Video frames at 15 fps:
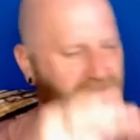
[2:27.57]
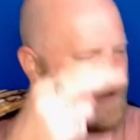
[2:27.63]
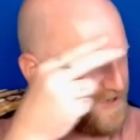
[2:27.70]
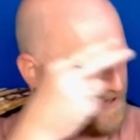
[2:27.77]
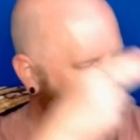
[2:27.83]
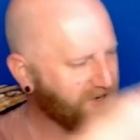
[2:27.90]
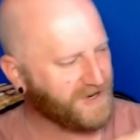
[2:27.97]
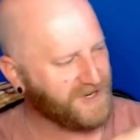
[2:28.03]

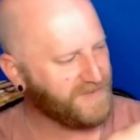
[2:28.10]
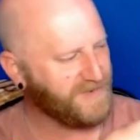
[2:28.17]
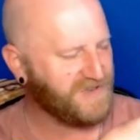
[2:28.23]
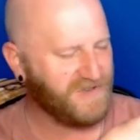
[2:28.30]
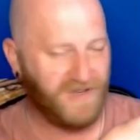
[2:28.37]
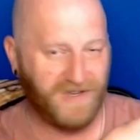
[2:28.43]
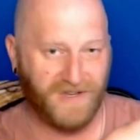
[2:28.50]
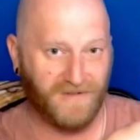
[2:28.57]
You're gonna be
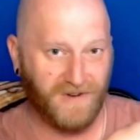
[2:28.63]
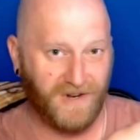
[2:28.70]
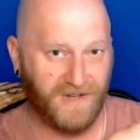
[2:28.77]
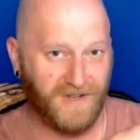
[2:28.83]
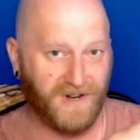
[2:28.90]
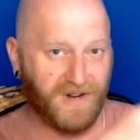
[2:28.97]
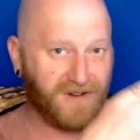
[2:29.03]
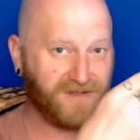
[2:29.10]
seeing it right
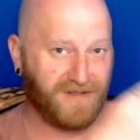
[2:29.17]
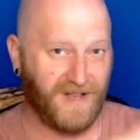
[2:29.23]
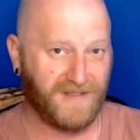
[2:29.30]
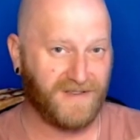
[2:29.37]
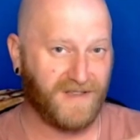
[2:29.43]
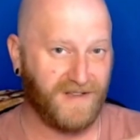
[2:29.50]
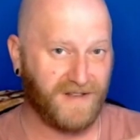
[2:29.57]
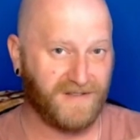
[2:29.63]
there.
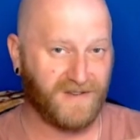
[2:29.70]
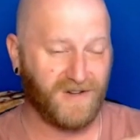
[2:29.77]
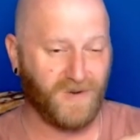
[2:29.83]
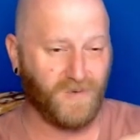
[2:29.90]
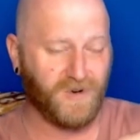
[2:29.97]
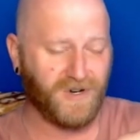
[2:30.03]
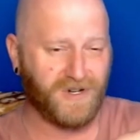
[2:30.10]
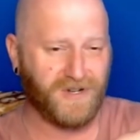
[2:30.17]
That's how that's gonna
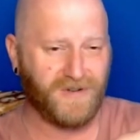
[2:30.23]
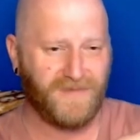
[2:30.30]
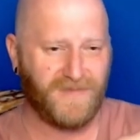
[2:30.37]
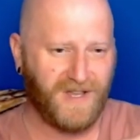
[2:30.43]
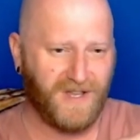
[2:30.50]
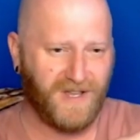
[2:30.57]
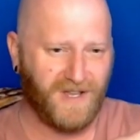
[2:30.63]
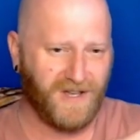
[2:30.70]
work.
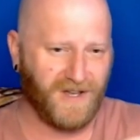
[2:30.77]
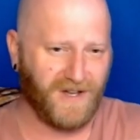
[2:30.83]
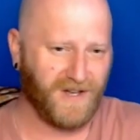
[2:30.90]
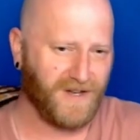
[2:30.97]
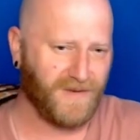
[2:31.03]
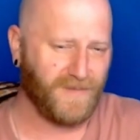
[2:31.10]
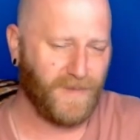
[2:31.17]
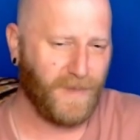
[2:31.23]

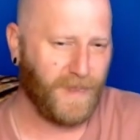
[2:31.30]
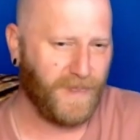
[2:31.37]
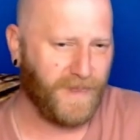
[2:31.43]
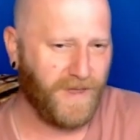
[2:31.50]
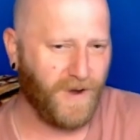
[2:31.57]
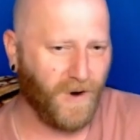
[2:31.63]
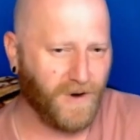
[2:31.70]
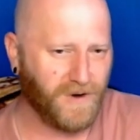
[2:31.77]
The
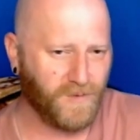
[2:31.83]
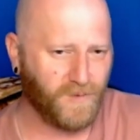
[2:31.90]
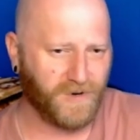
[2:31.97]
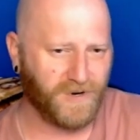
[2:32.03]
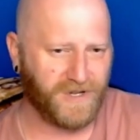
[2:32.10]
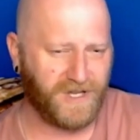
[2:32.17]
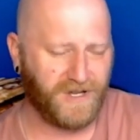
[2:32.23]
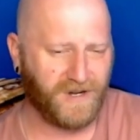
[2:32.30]

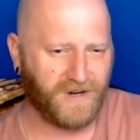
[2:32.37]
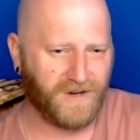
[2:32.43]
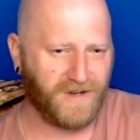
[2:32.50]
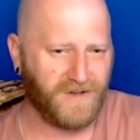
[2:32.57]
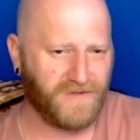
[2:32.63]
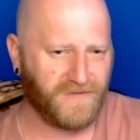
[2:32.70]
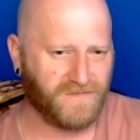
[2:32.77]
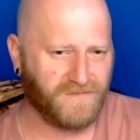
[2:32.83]
artwork here
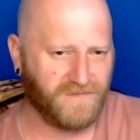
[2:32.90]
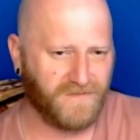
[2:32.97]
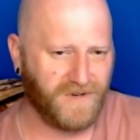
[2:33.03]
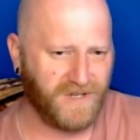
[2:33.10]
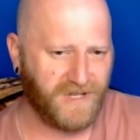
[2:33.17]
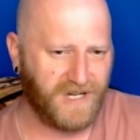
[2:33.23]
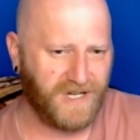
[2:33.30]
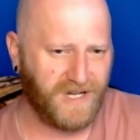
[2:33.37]
is
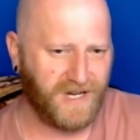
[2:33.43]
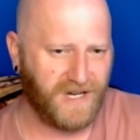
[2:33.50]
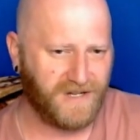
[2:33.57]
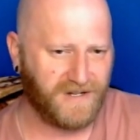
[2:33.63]
really neat.